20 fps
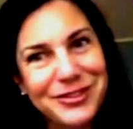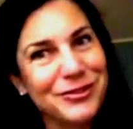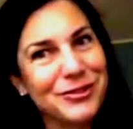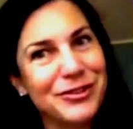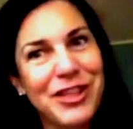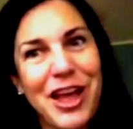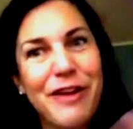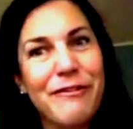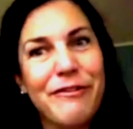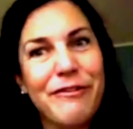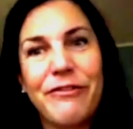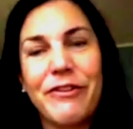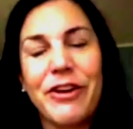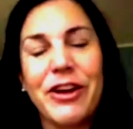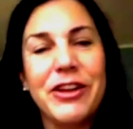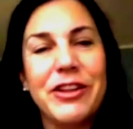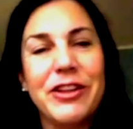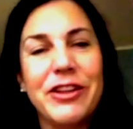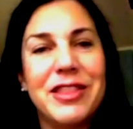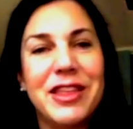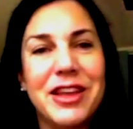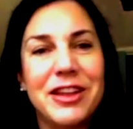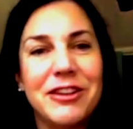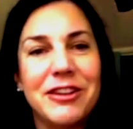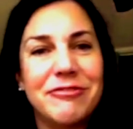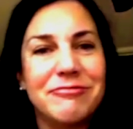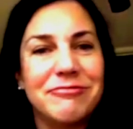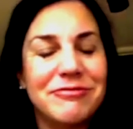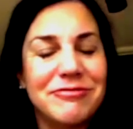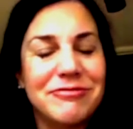or that fun,
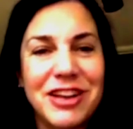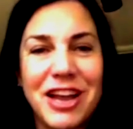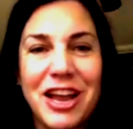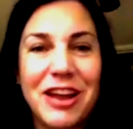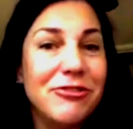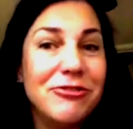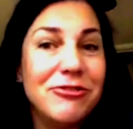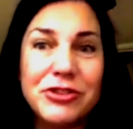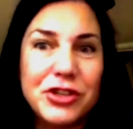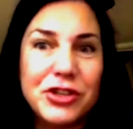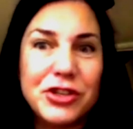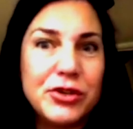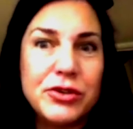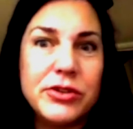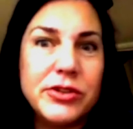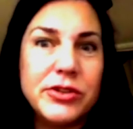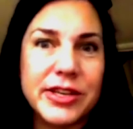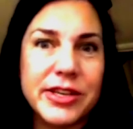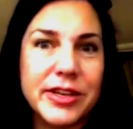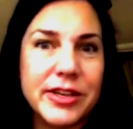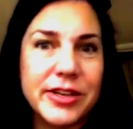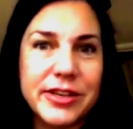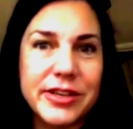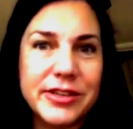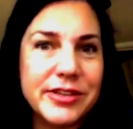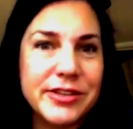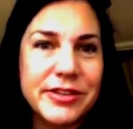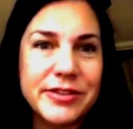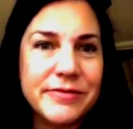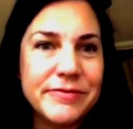then I don't choose it.
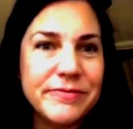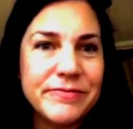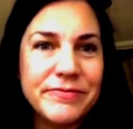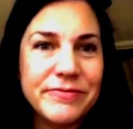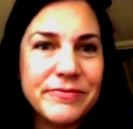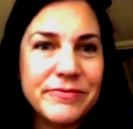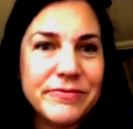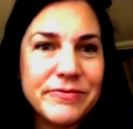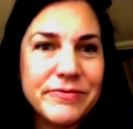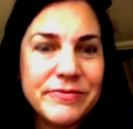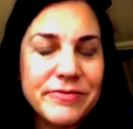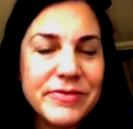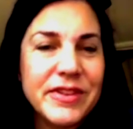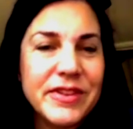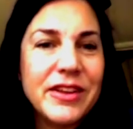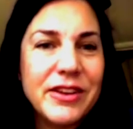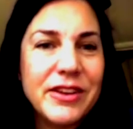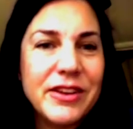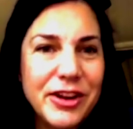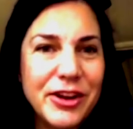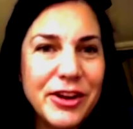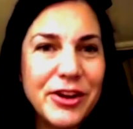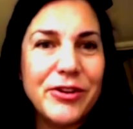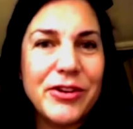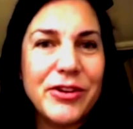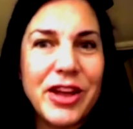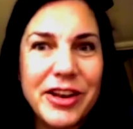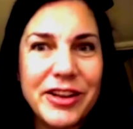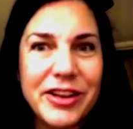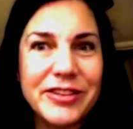You know,
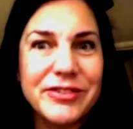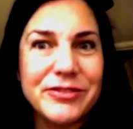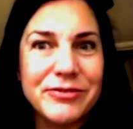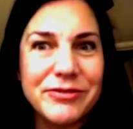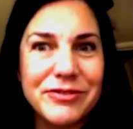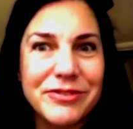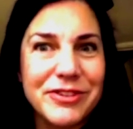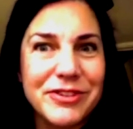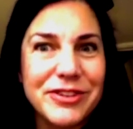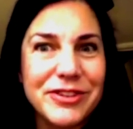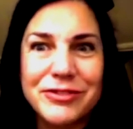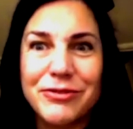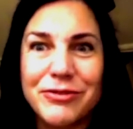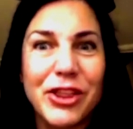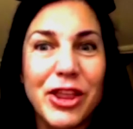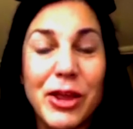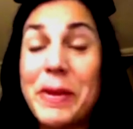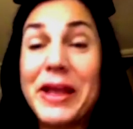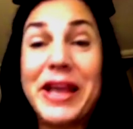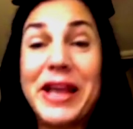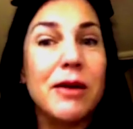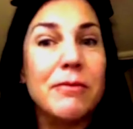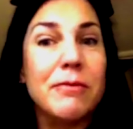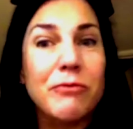it's really become